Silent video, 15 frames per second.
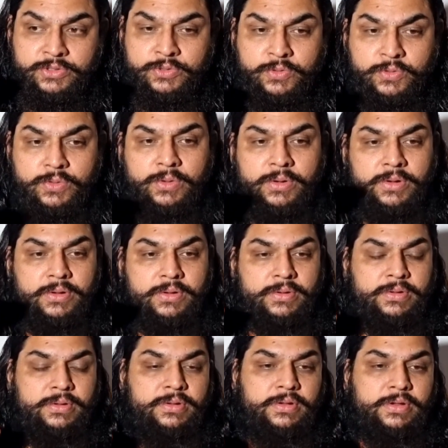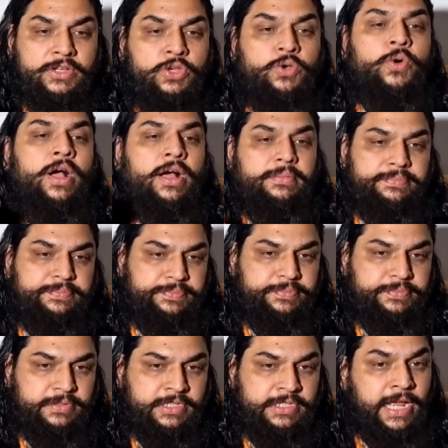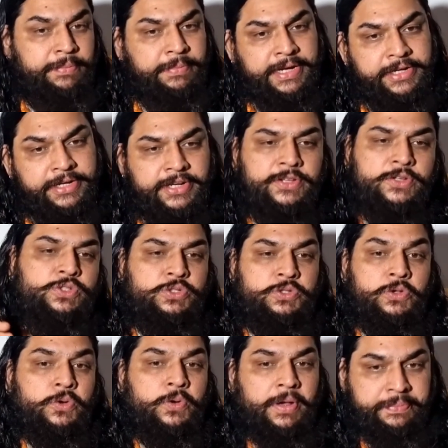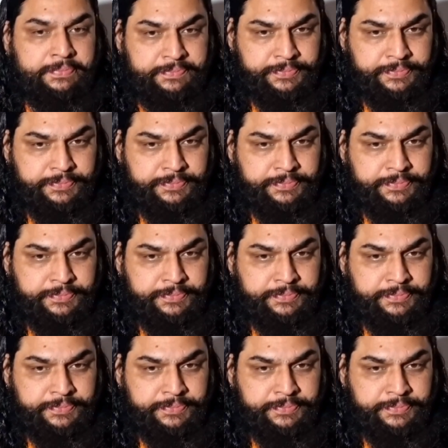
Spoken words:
to yoga, can be introduced to yoga.